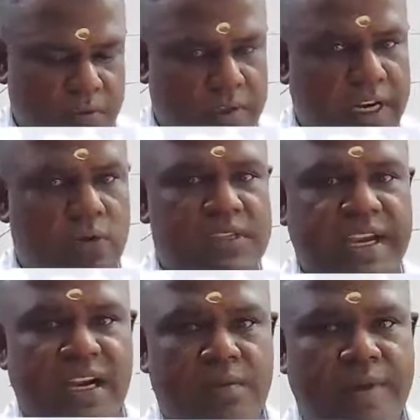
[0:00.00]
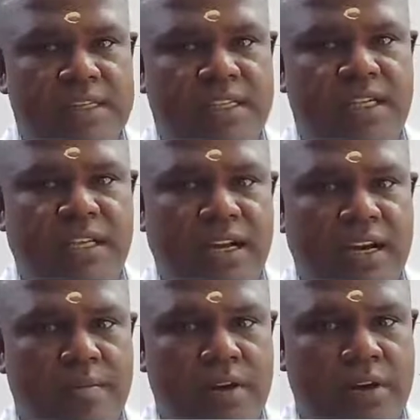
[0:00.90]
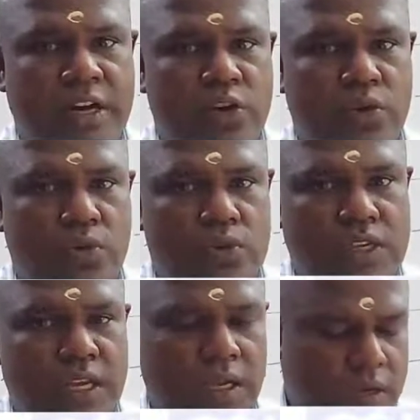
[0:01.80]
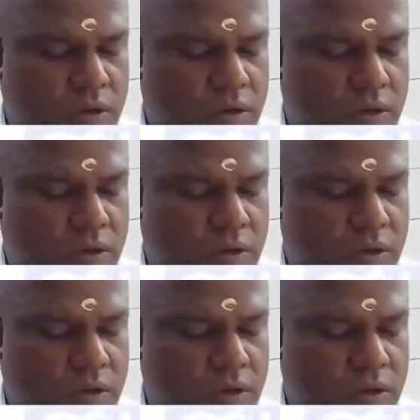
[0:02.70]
Heterocyclic means other than carbon you have to see